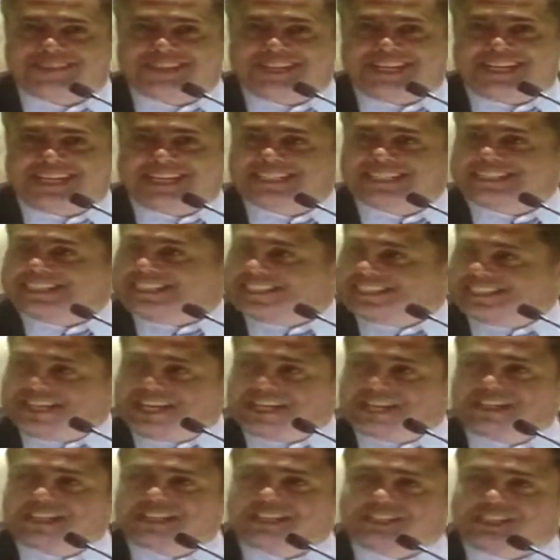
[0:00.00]
and it's
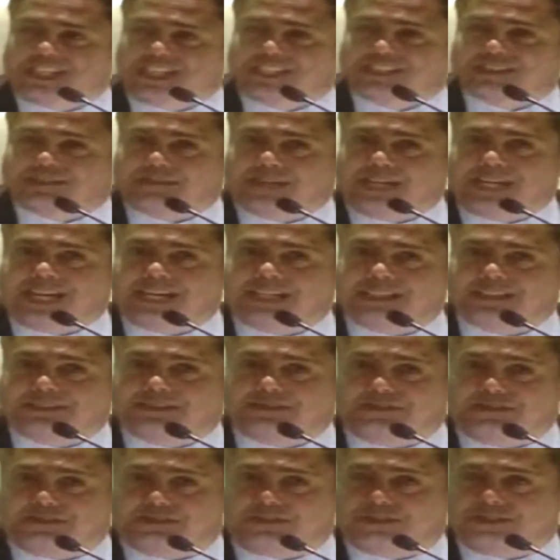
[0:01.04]
not going to change my
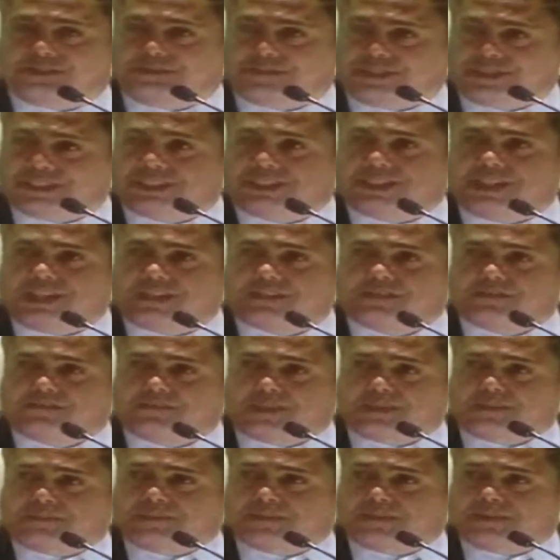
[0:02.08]
attitude towards reaching out to
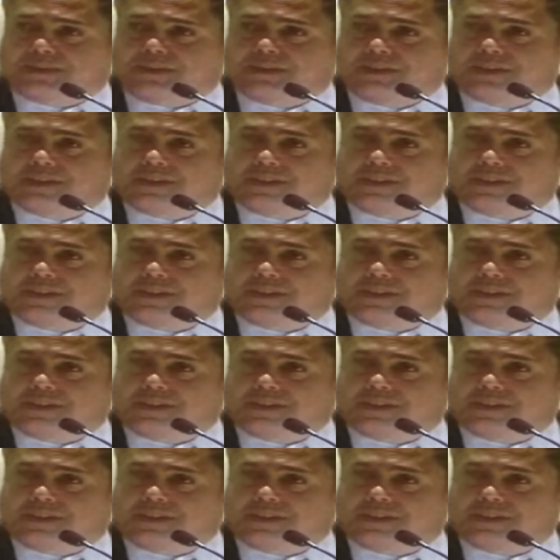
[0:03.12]
people.